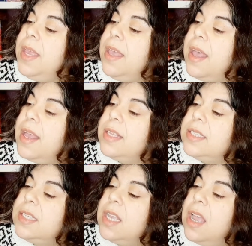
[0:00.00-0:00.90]
we
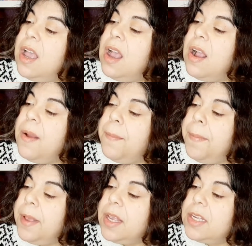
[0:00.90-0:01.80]
got our
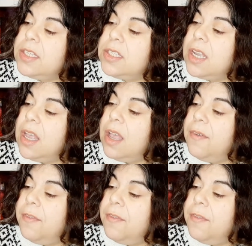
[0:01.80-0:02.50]
Bookish,